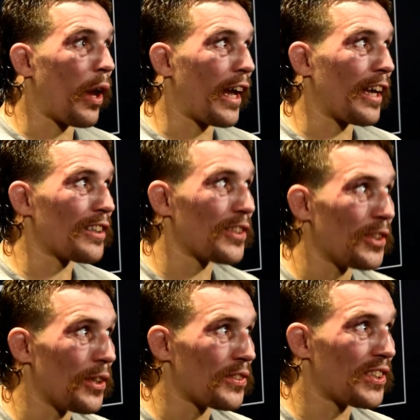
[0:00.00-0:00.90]
I got to the
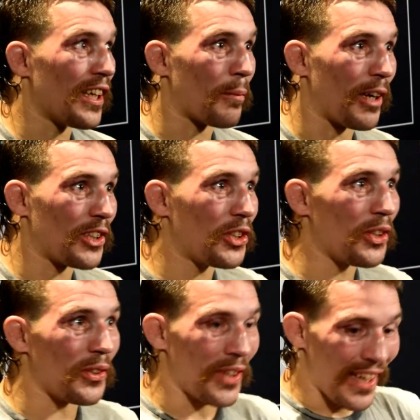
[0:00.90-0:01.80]
UFC, I'm like, shoot,